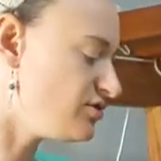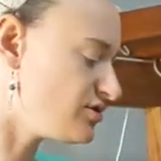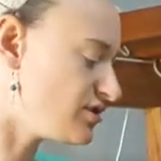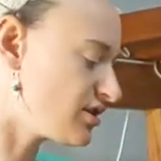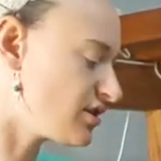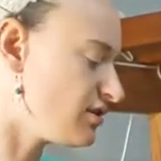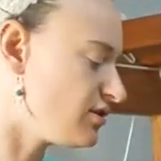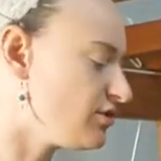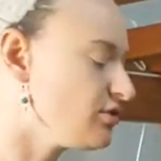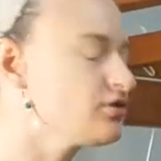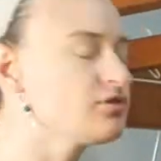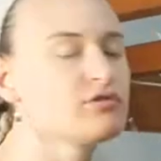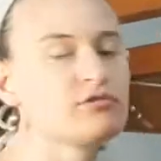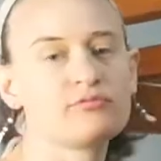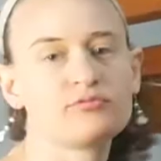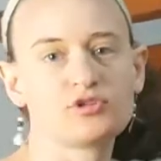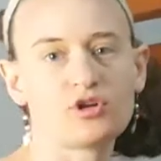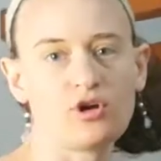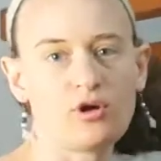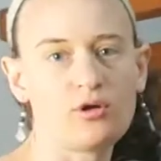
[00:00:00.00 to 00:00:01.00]
using a
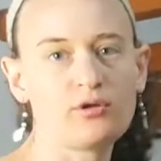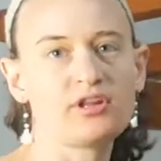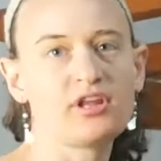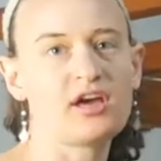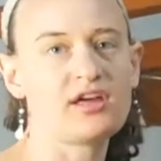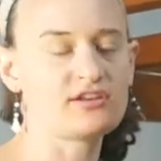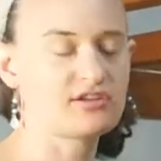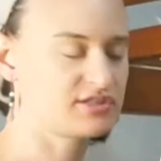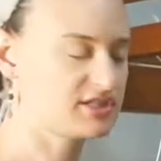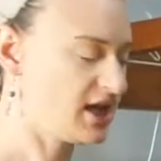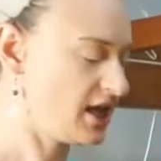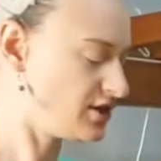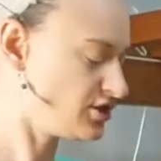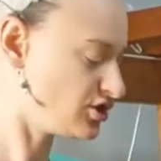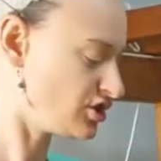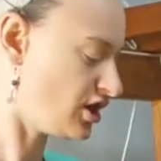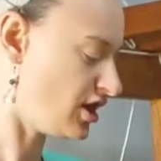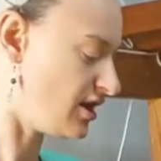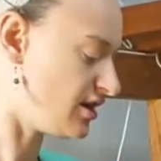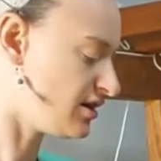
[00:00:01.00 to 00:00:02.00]
loom to hold it under
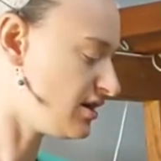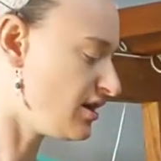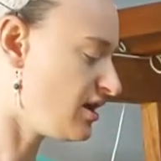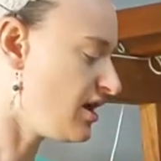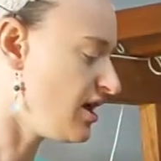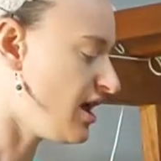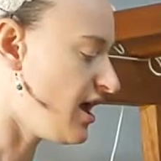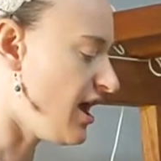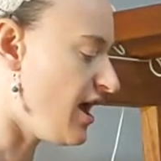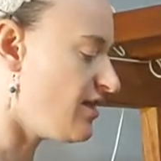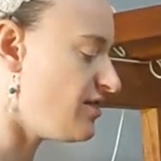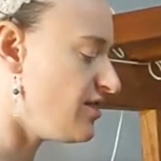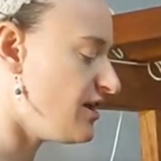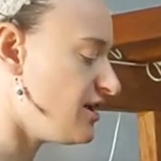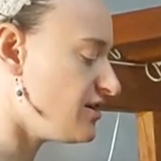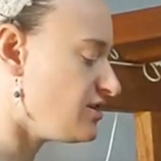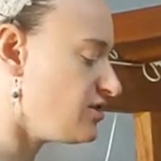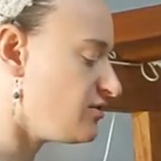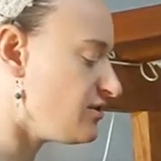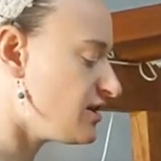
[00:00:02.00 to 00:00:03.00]
tension, and
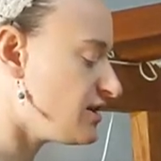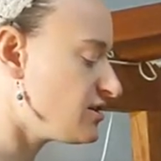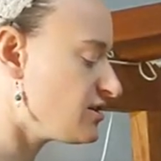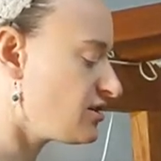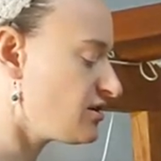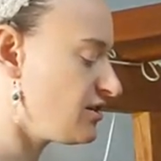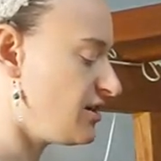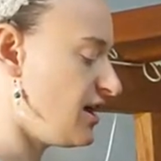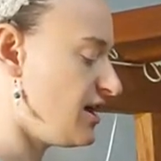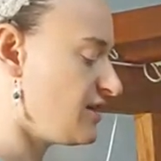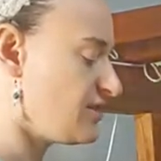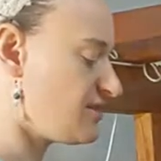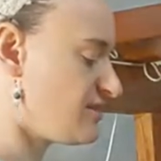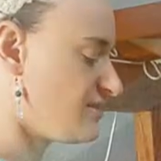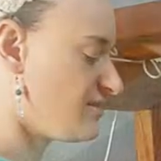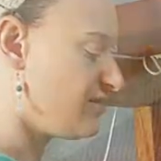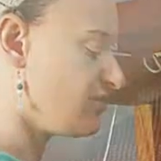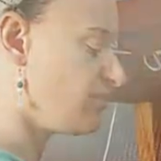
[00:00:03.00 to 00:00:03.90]
then you interlace